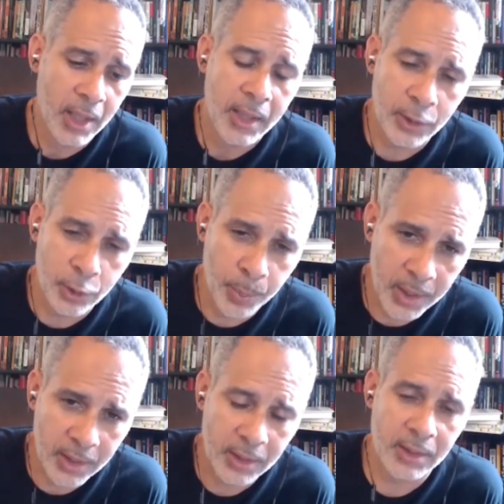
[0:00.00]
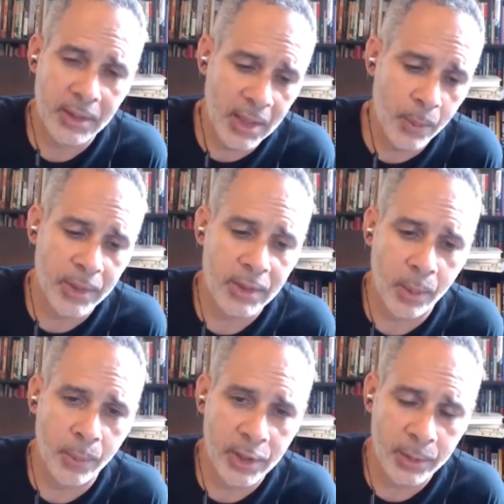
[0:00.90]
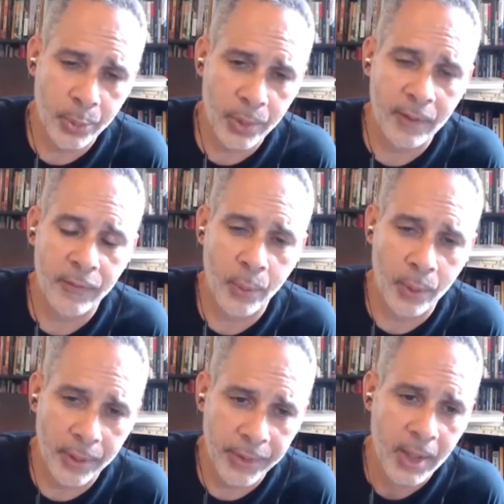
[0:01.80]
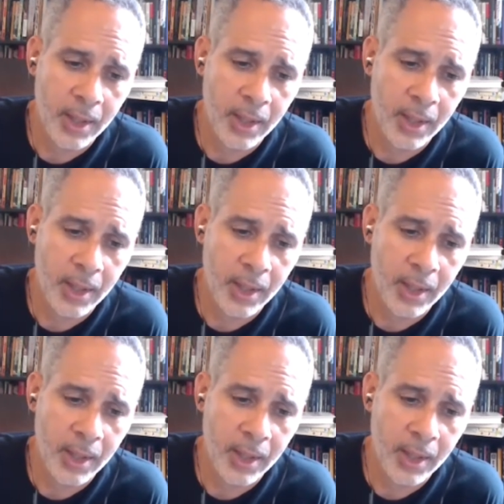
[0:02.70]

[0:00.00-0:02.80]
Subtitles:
that you begin to see when someone is putting forth